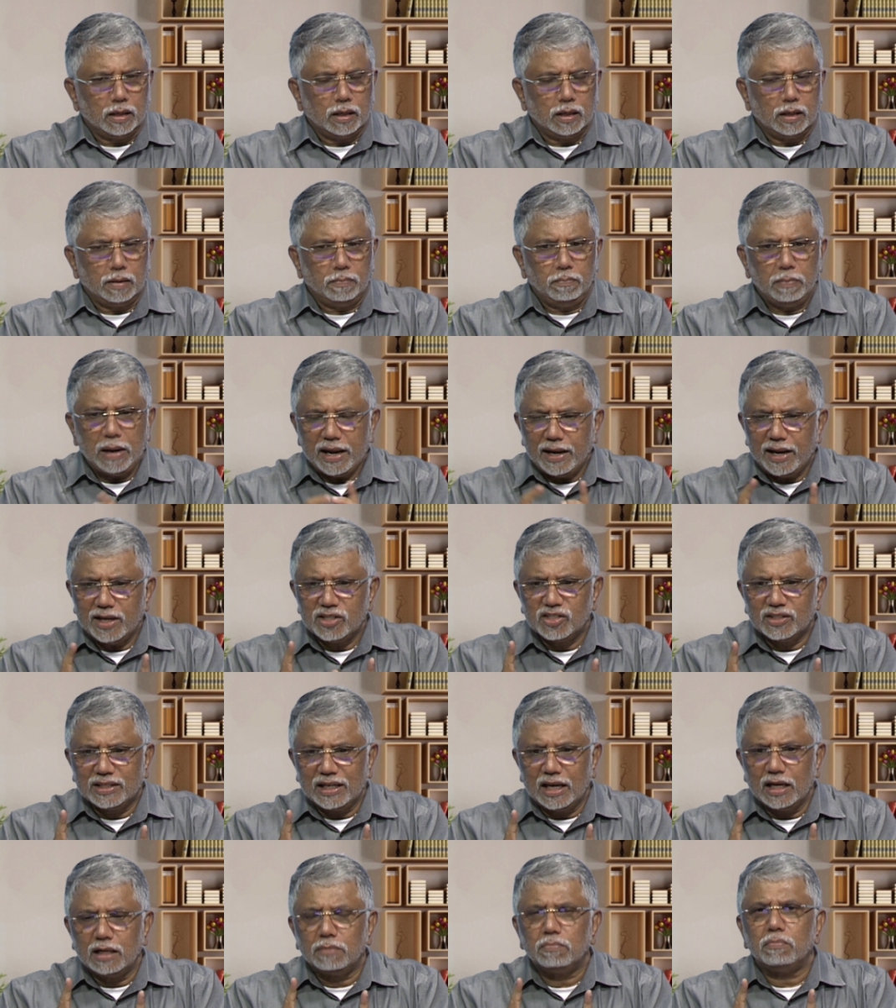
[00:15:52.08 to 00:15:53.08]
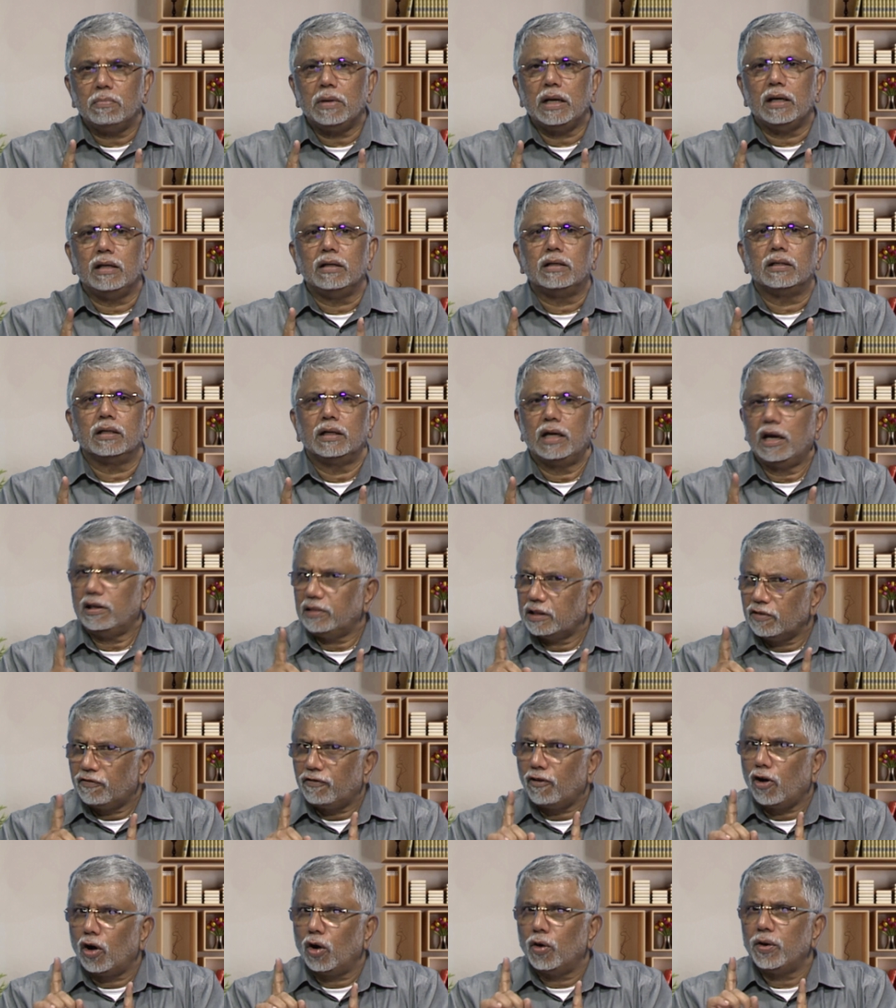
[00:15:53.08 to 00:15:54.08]
made a statement, eh, the
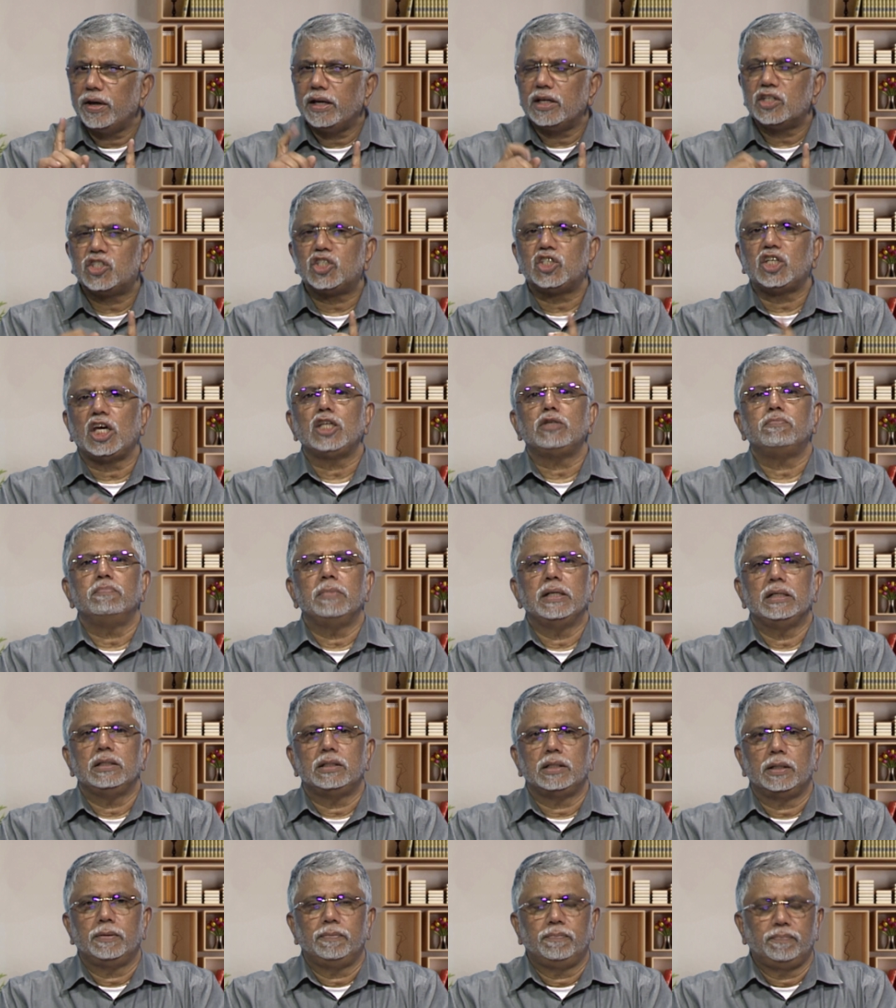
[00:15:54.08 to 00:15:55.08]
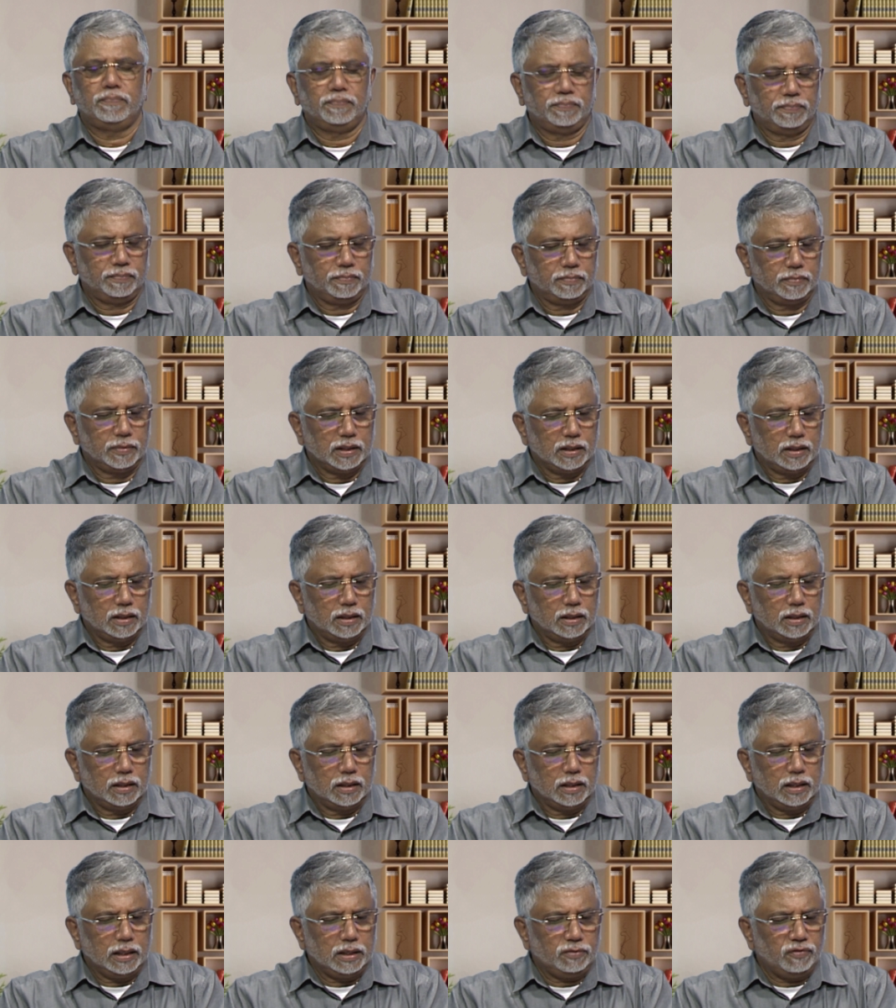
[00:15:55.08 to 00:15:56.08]
following statement.
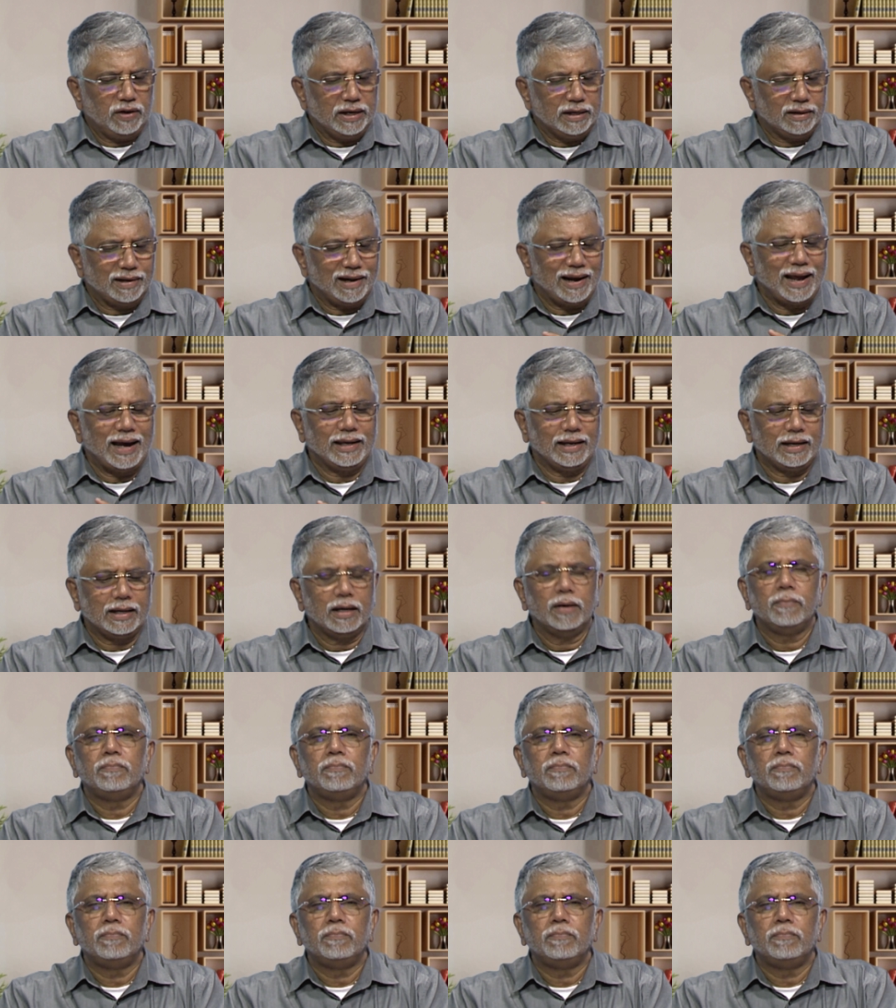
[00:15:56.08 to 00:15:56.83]
It went like,